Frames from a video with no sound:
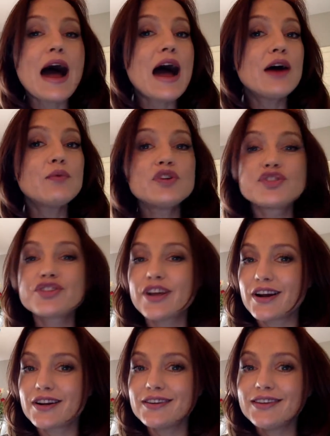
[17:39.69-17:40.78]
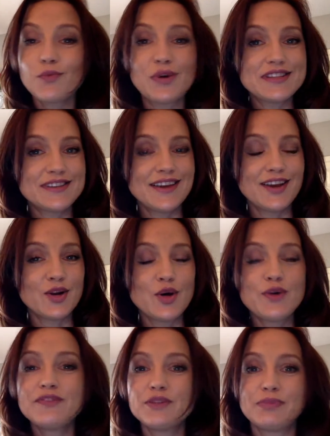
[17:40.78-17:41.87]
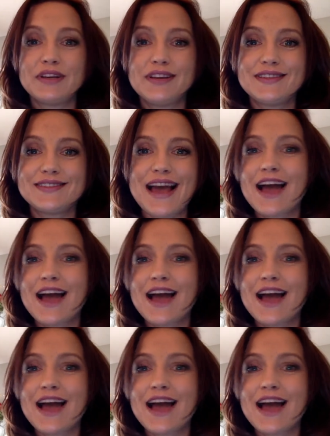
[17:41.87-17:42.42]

I will share it once again all over the place.